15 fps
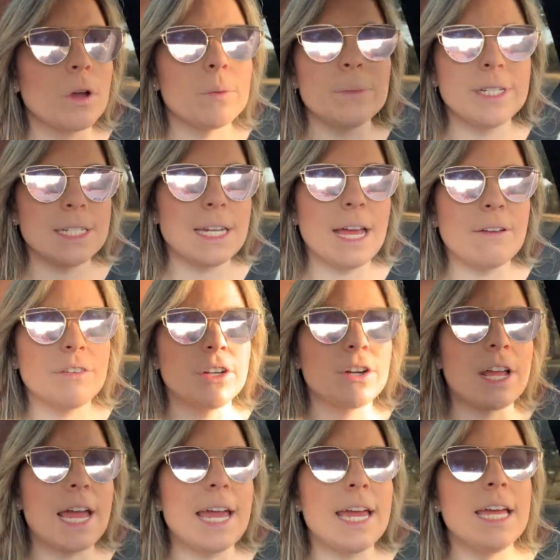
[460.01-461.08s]
One, we didn't have
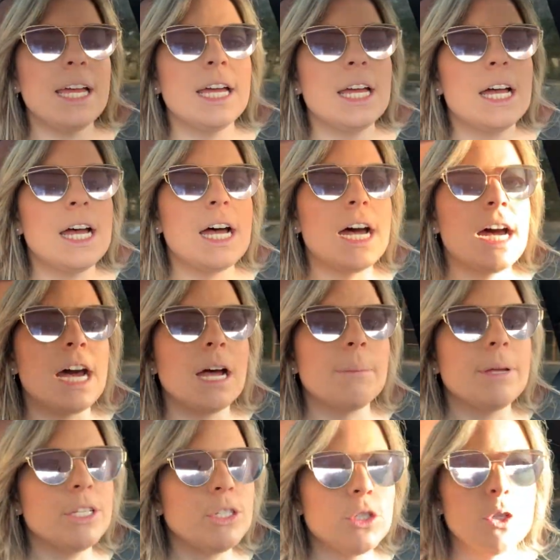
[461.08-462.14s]
internet.
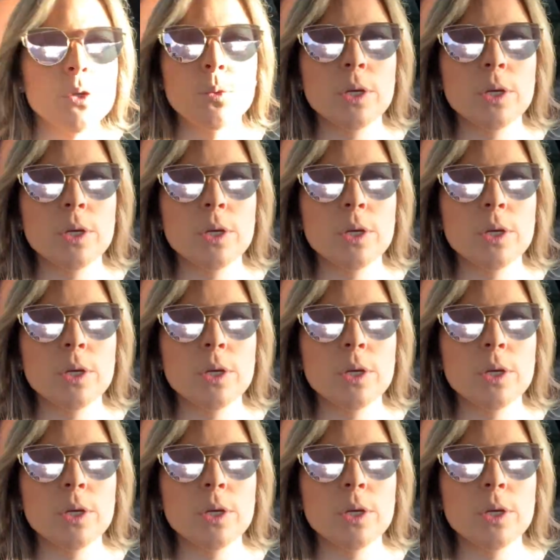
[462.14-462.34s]
And two,